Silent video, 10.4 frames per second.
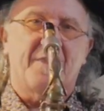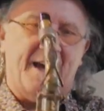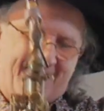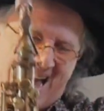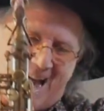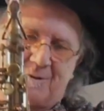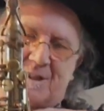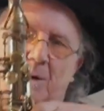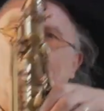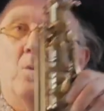there, the
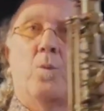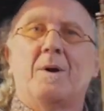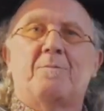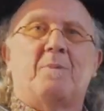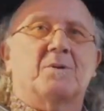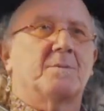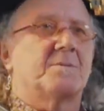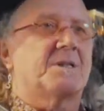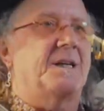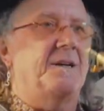outside one with bottom
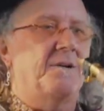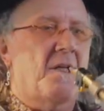C.